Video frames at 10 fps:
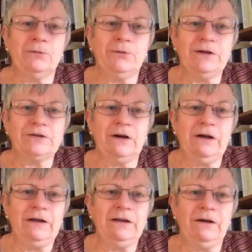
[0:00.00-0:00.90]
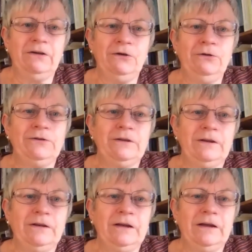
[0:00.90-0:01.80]
which I used
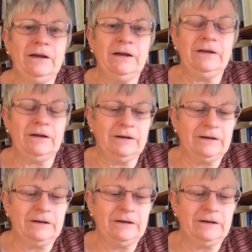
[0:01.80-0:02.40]
in I